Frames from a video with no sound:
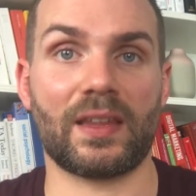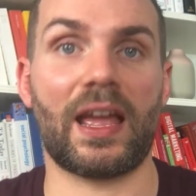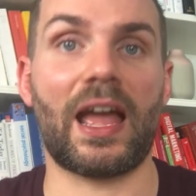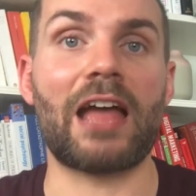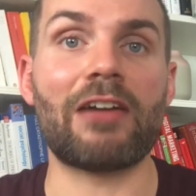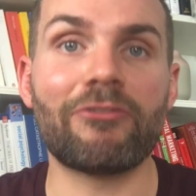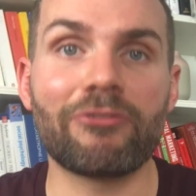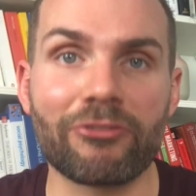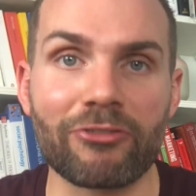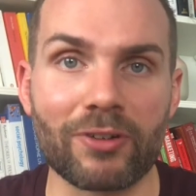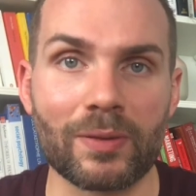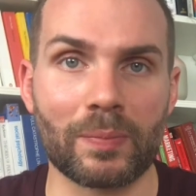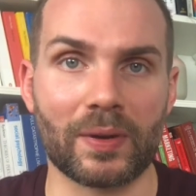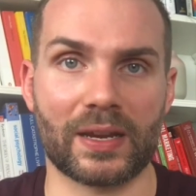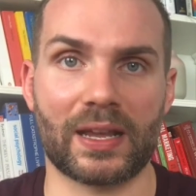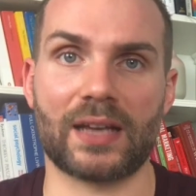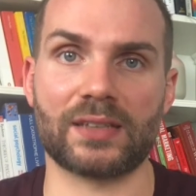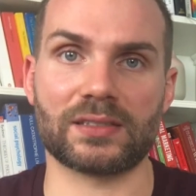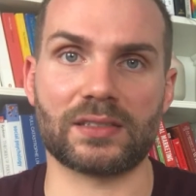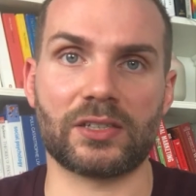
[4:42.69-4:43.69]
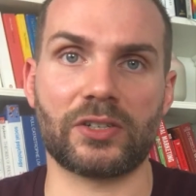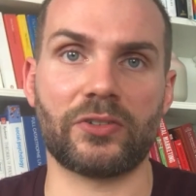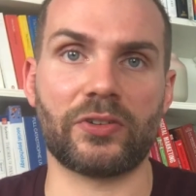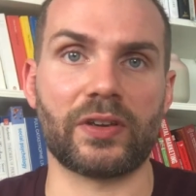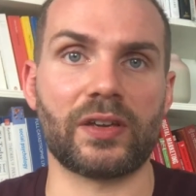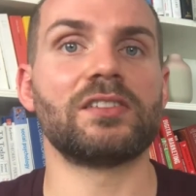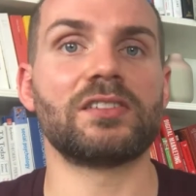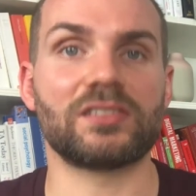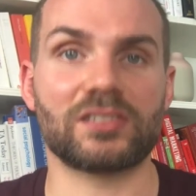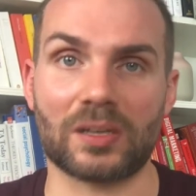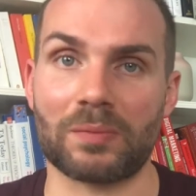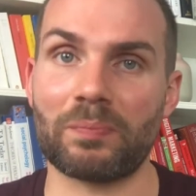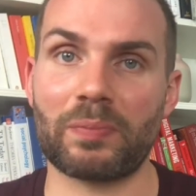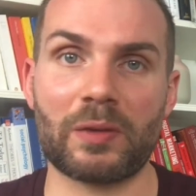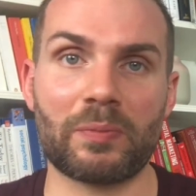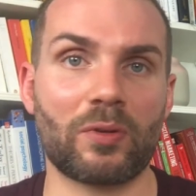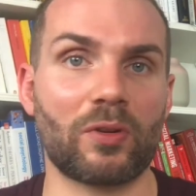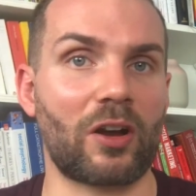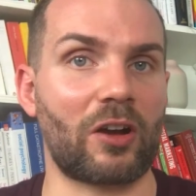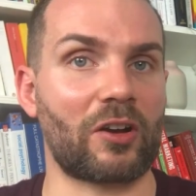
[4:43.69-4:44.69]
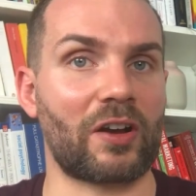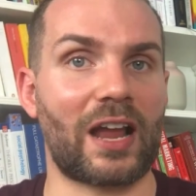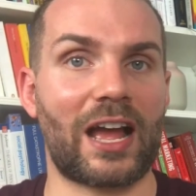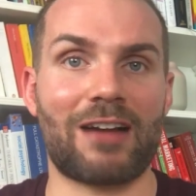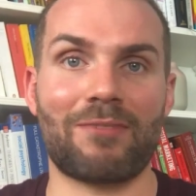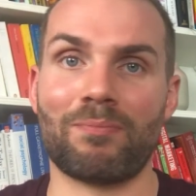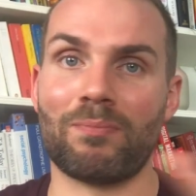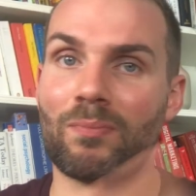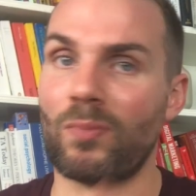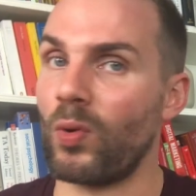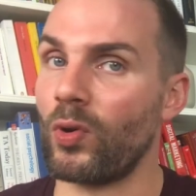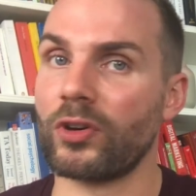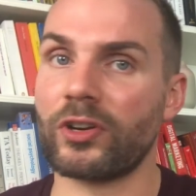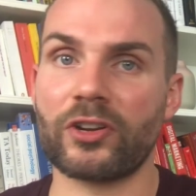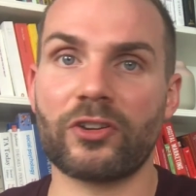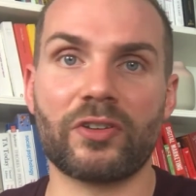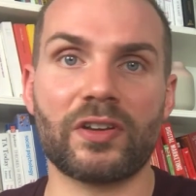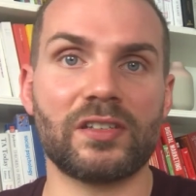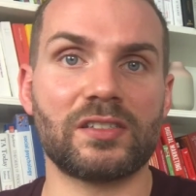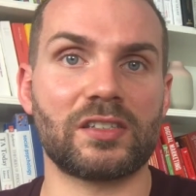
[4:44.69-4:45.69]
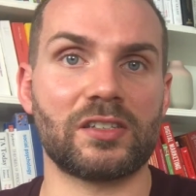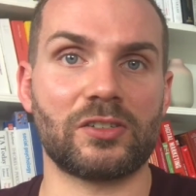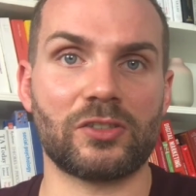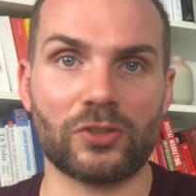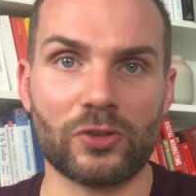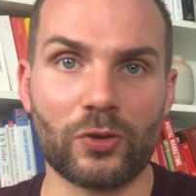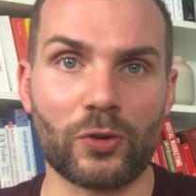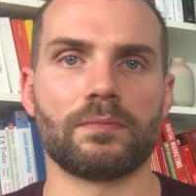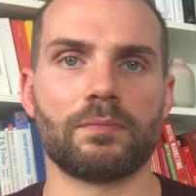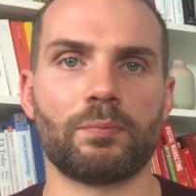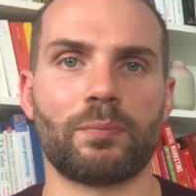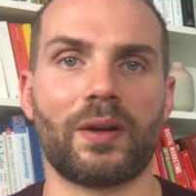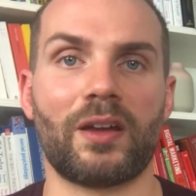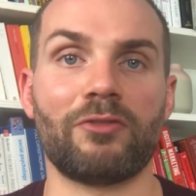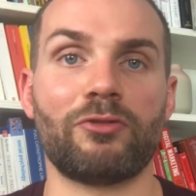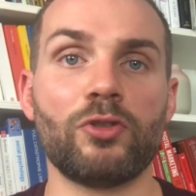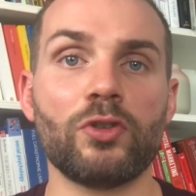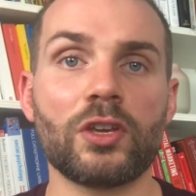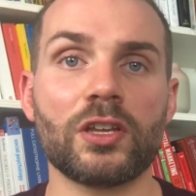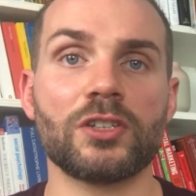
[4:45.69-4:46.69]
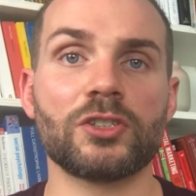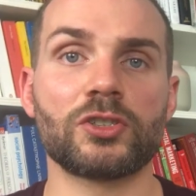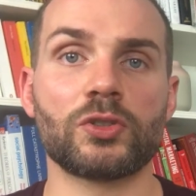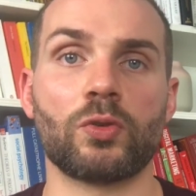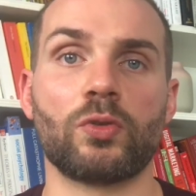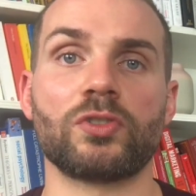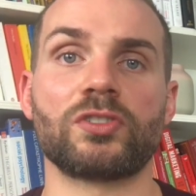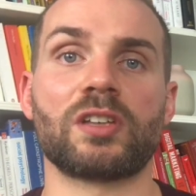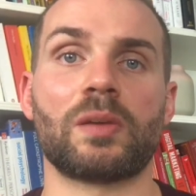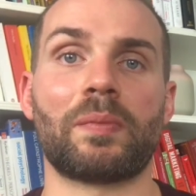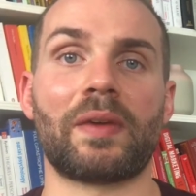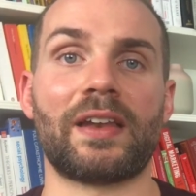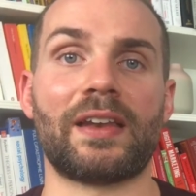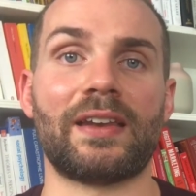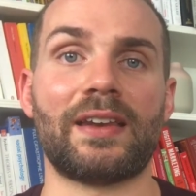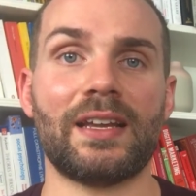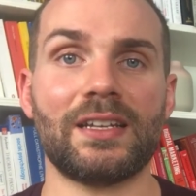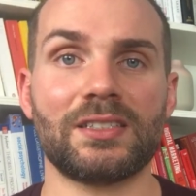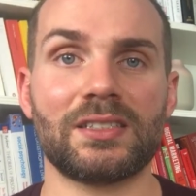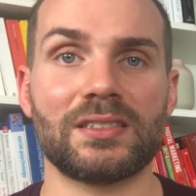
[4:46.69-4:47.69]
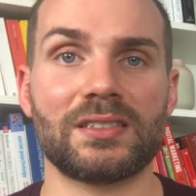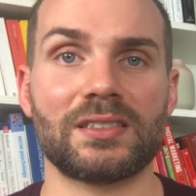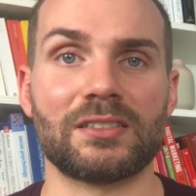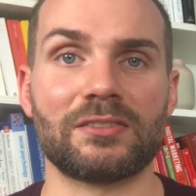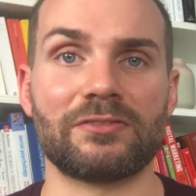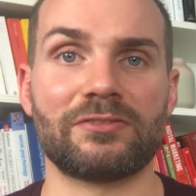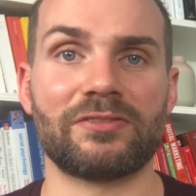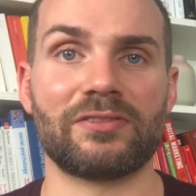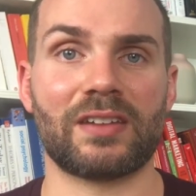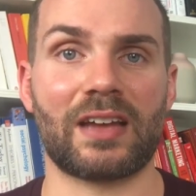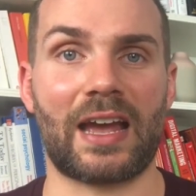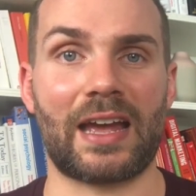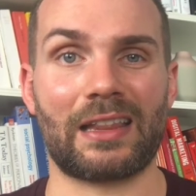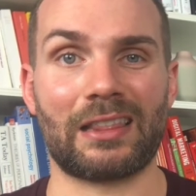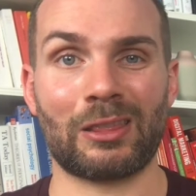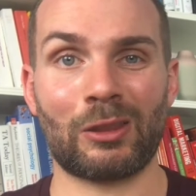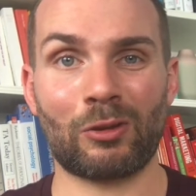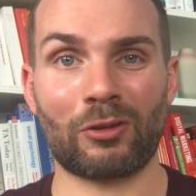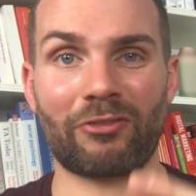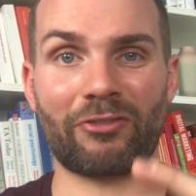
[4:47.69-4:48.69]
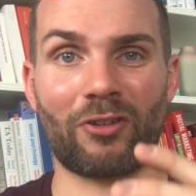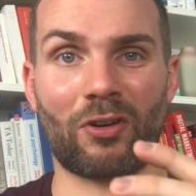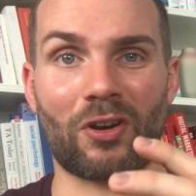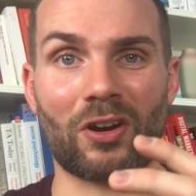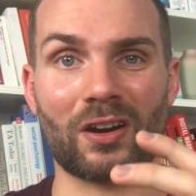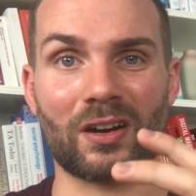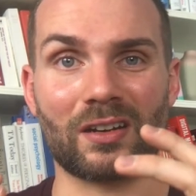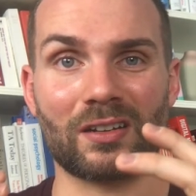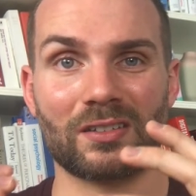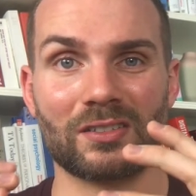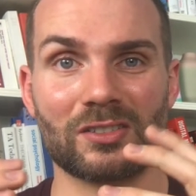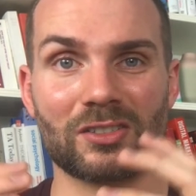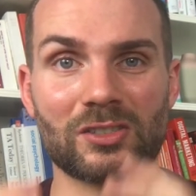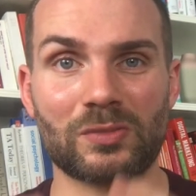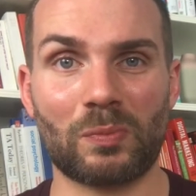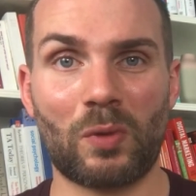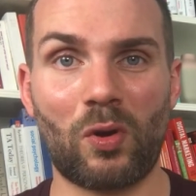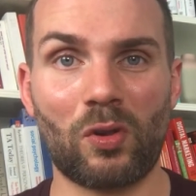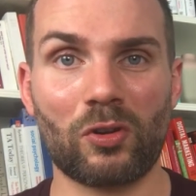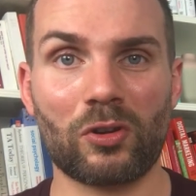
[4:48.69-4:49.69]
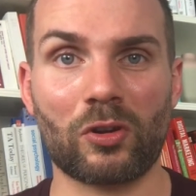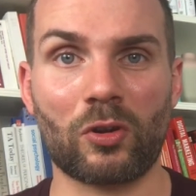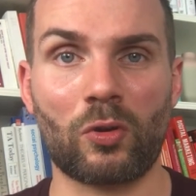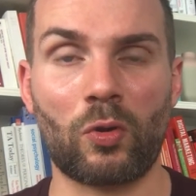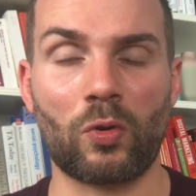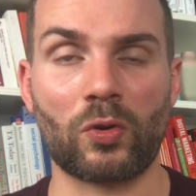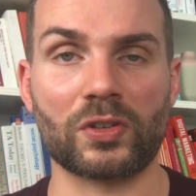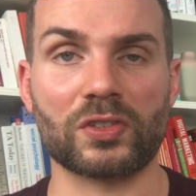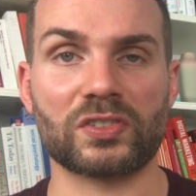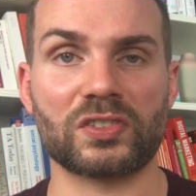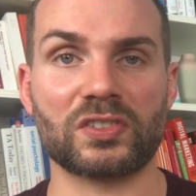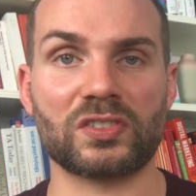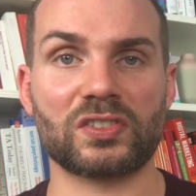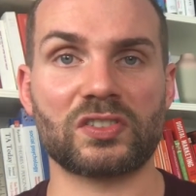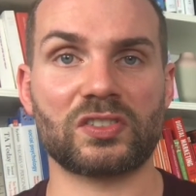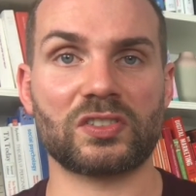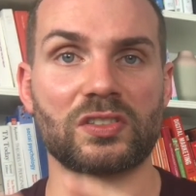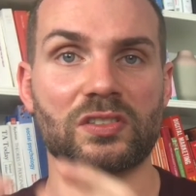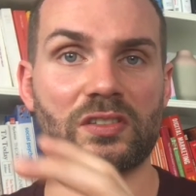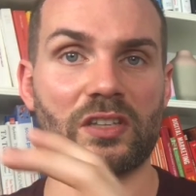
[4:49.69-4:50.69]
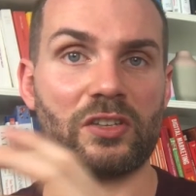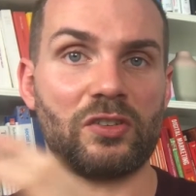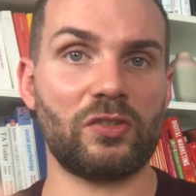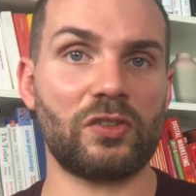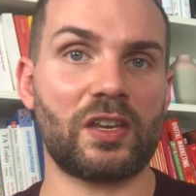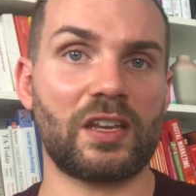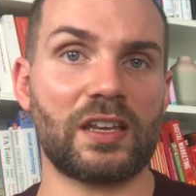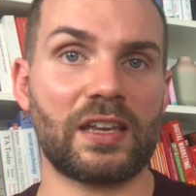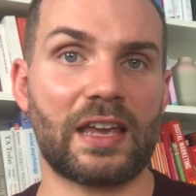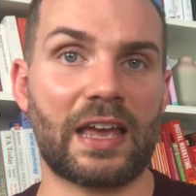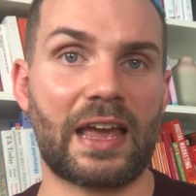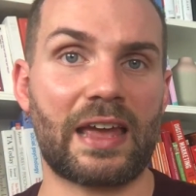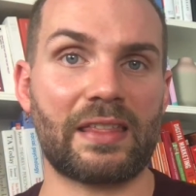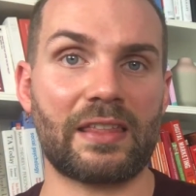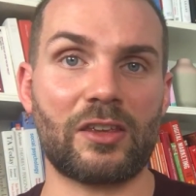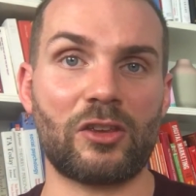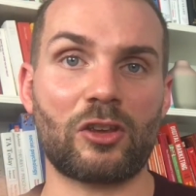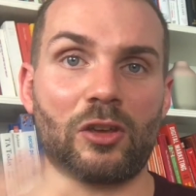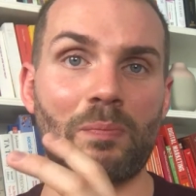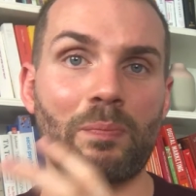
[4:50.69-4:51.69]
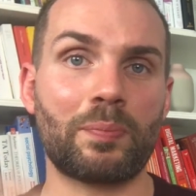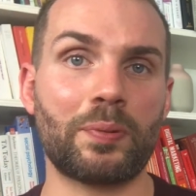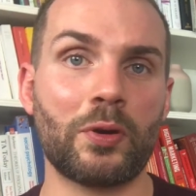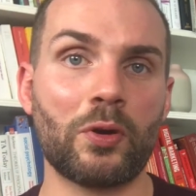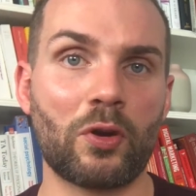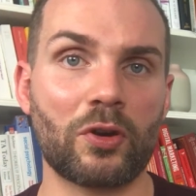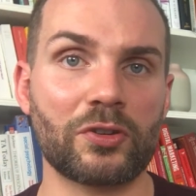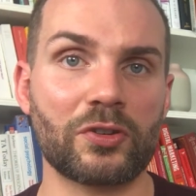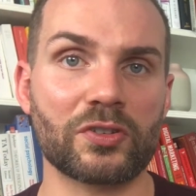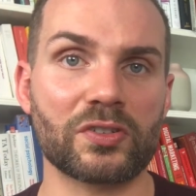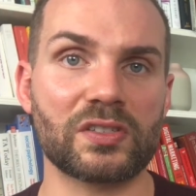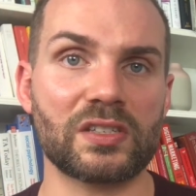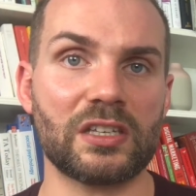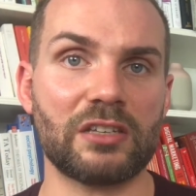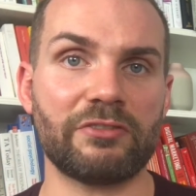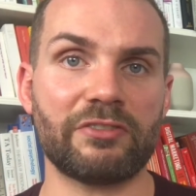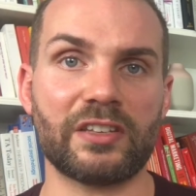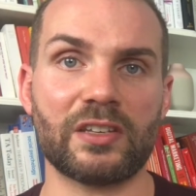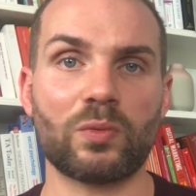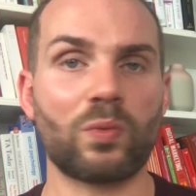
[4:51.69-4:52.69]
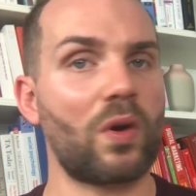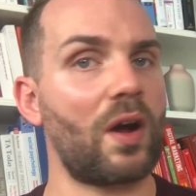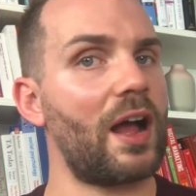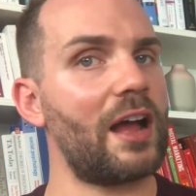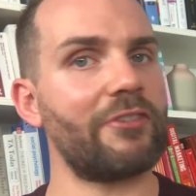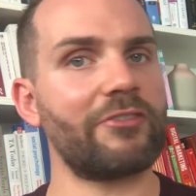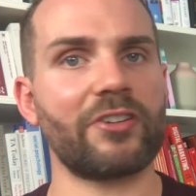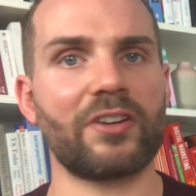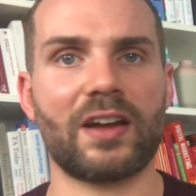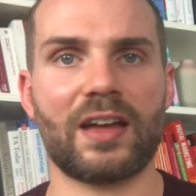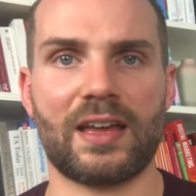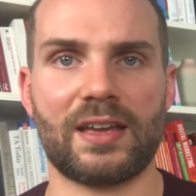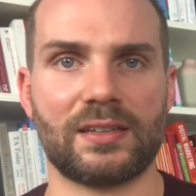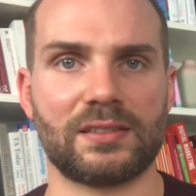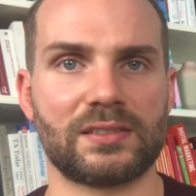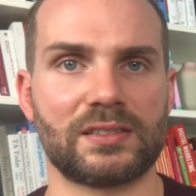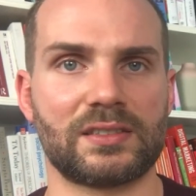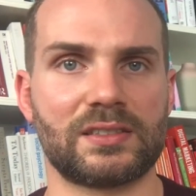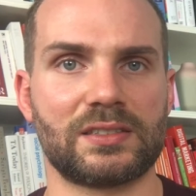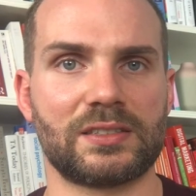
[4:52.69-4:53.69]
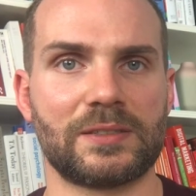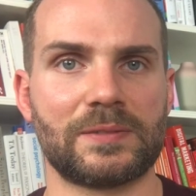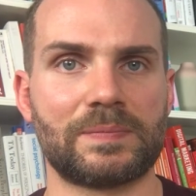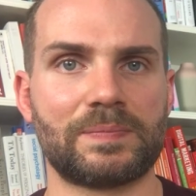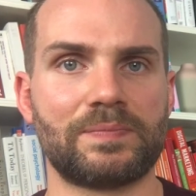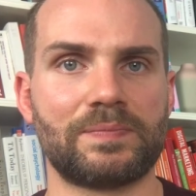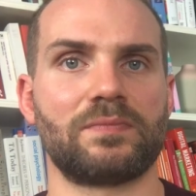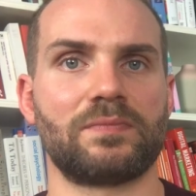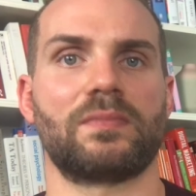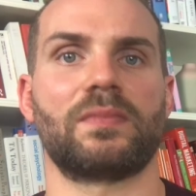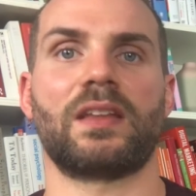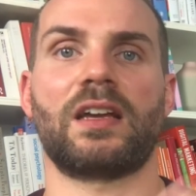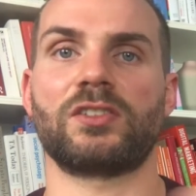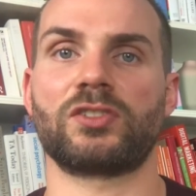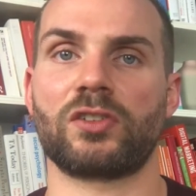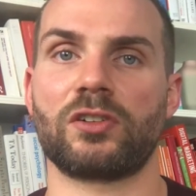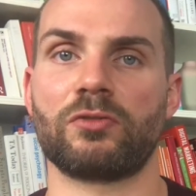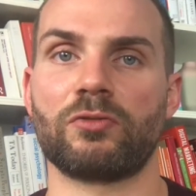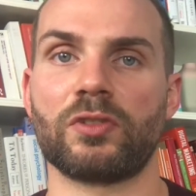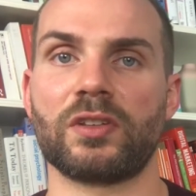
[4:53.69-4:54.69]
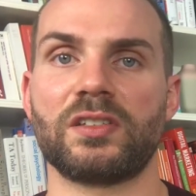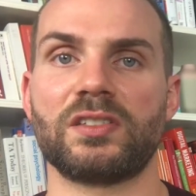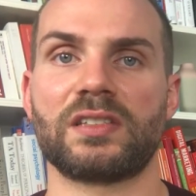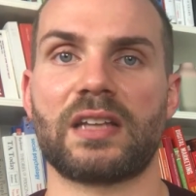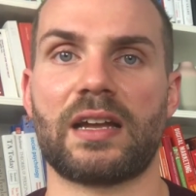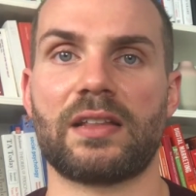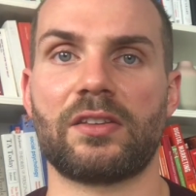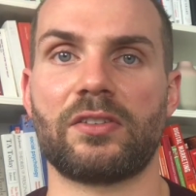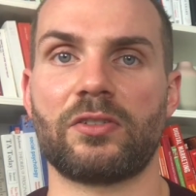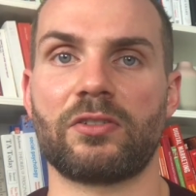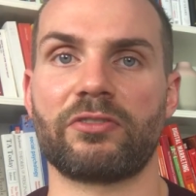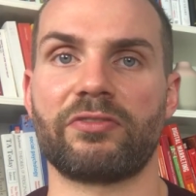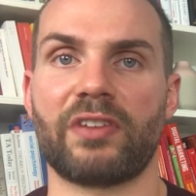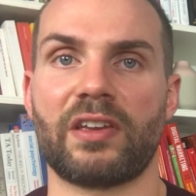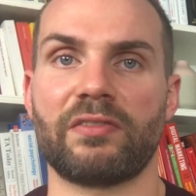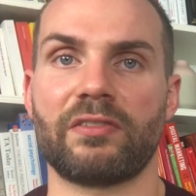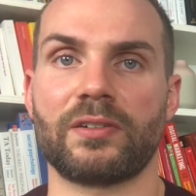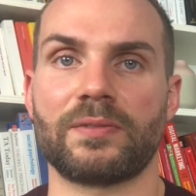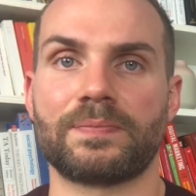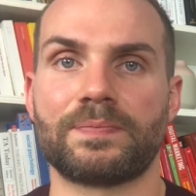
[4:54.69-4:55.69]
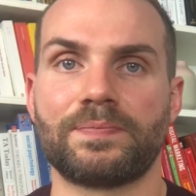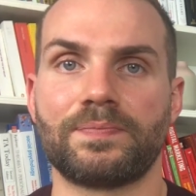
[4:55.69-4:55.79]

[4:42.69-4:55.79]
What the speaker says: Everybody has a degree. Some people are going to have more degrees than you, but if you can show some initiative and look for smaller courses that you can get, that you can put on your CV, whatever it is, that's going to really stand in your favor.